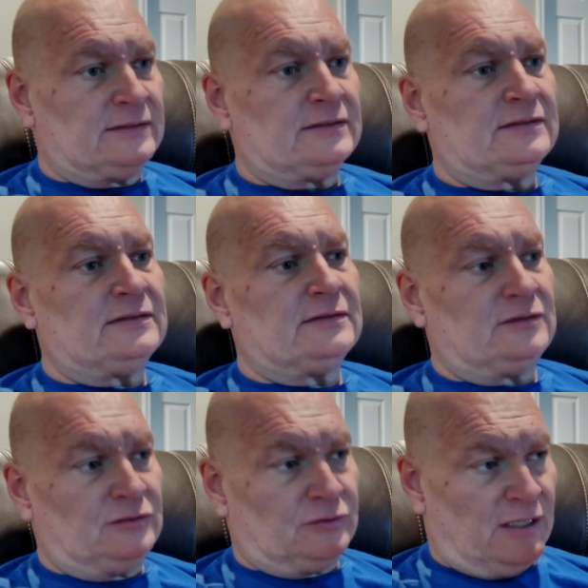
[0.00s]
is
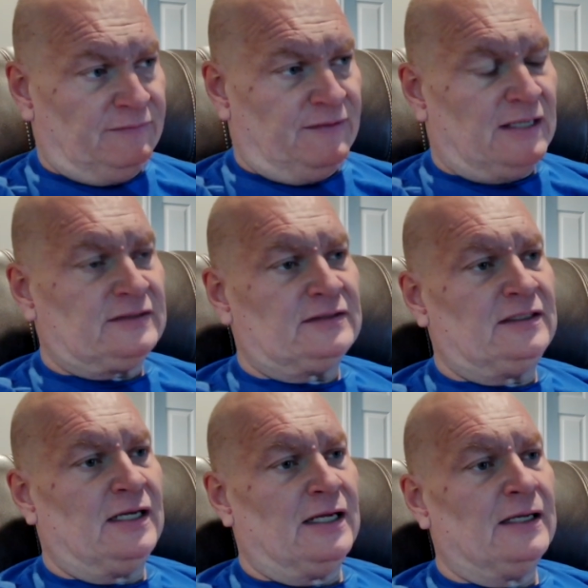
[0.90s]
to dry fast
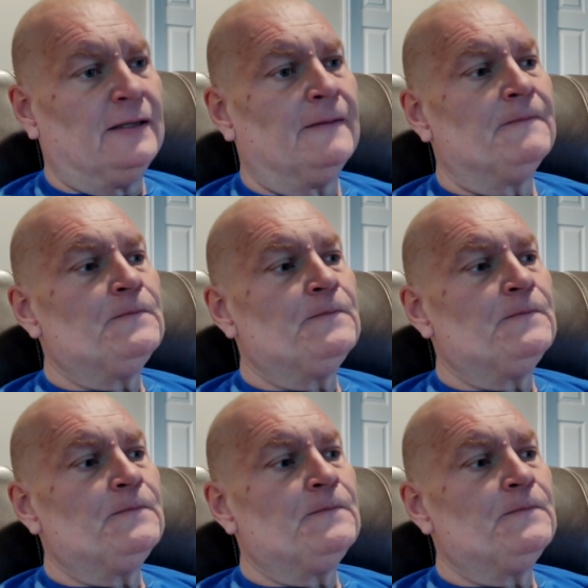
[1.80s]
today.